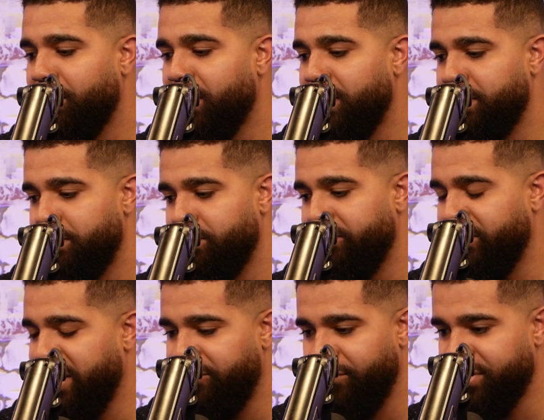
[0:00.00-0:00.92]
But,
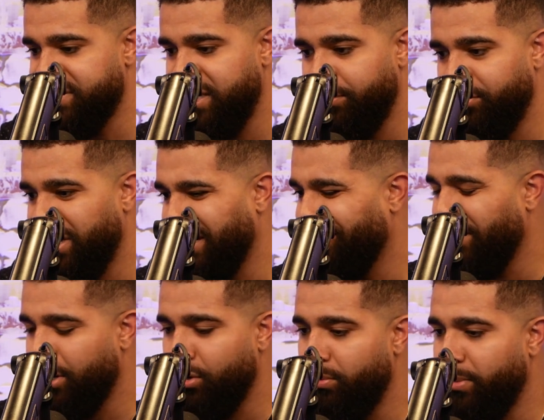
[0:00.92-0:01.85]
like, for example, like
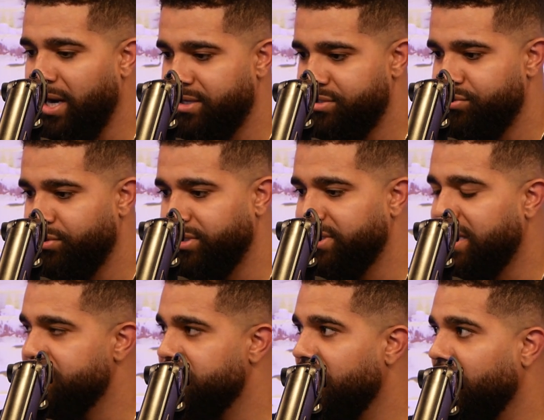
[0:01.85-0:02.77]
if I go buy a
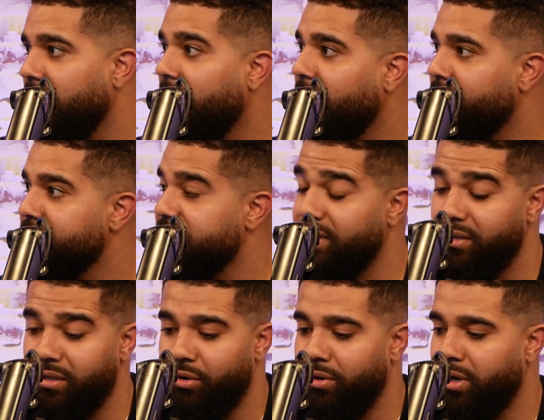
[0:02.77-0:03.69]
$200,000 house, get a
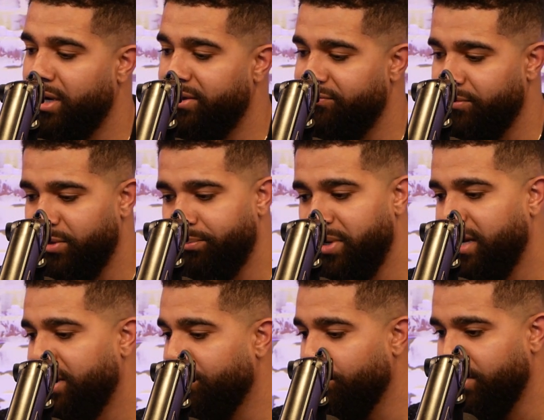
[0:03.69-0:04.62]
loan on it from the
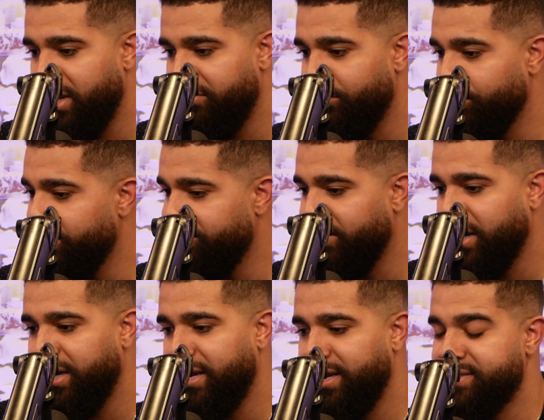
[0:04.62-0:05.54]
bank or whatever,
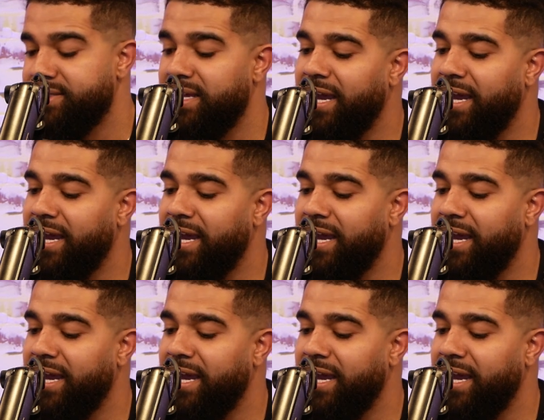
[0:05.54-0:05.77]
refinance,